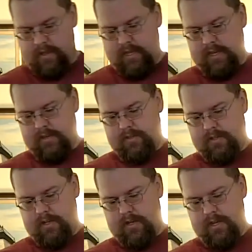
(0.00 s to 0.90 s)

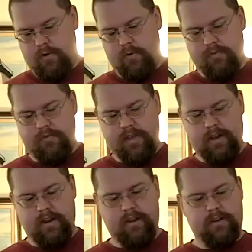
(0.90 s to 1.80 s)
is it will
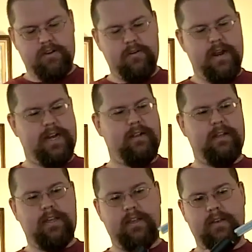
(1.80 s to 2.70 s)
fit
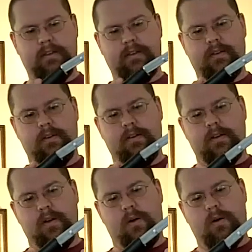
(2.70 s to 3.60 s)
directly
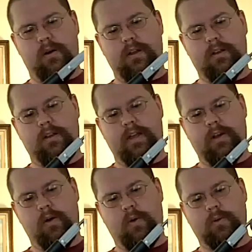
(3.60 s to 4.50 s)
on and
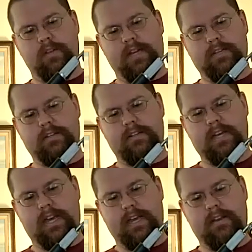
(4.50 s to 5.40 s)
hold nice and
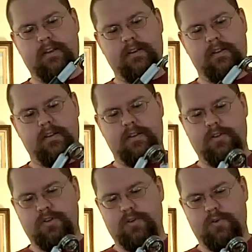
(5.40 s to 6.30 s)
tight
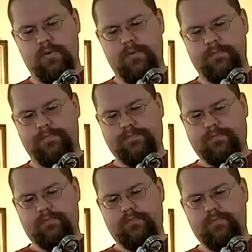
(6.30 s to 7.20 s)
to
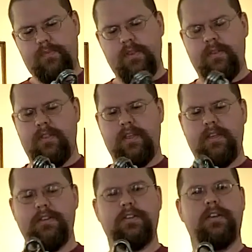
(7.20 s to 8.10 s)

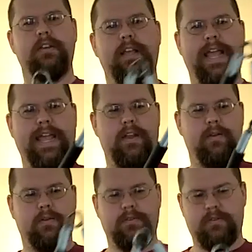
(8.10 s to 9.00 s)
these
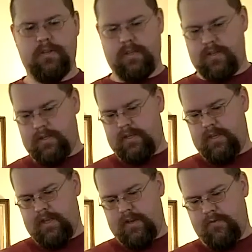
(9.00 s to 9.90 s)
handles.
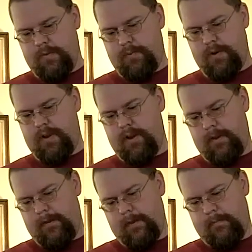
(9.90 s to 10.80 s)
And if we put it
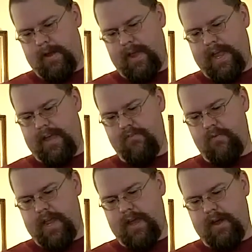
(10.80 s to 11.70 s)
about
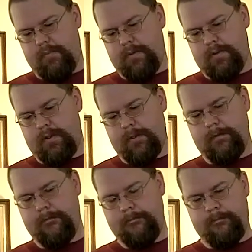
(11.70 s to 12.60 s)
halfway up,
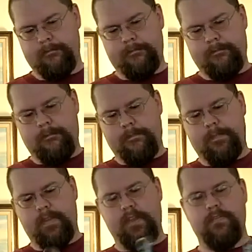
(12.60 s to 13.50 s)

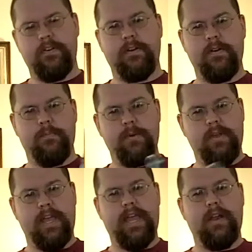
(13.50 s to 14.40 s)
even a gripper
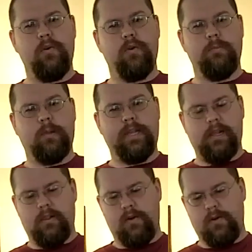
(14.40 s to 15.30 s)
you can't normally
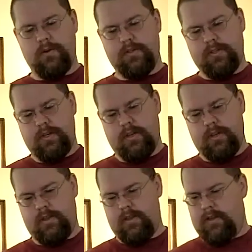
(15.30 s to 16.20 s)
close,
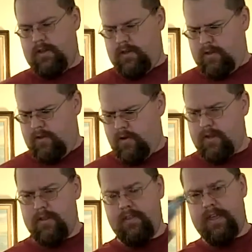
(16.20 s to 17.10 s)
you
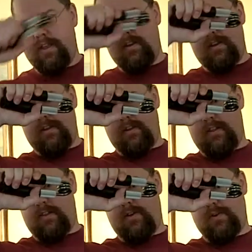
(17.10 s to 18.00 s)
can then
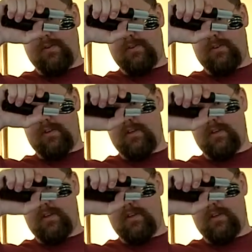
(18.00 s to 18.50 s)
close.